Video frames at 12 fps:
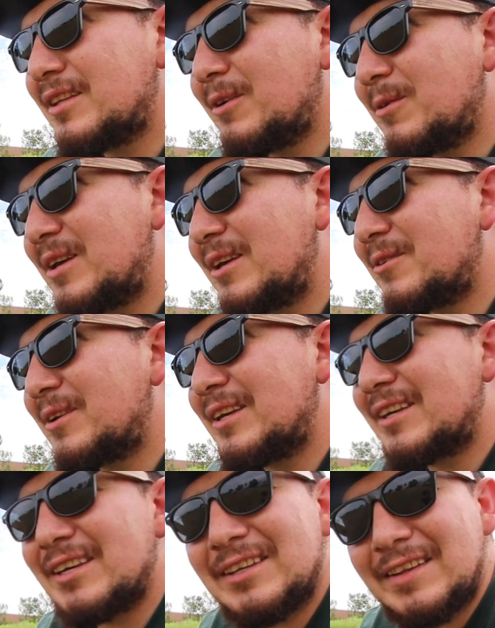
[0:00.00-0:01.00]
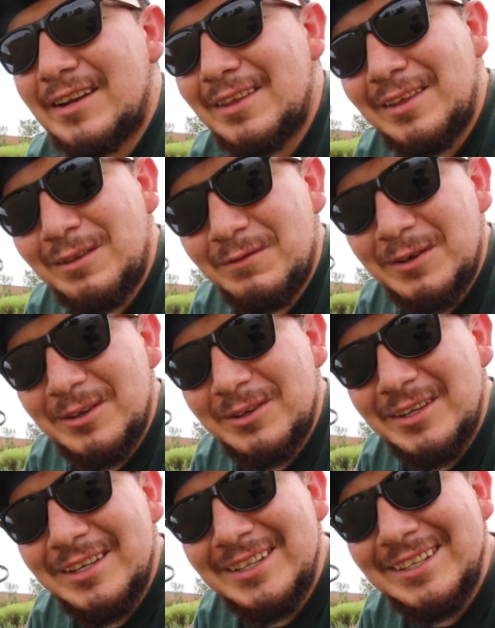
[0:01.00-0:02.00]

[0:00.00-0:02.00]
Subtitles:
That way I don't get kicked out of this field.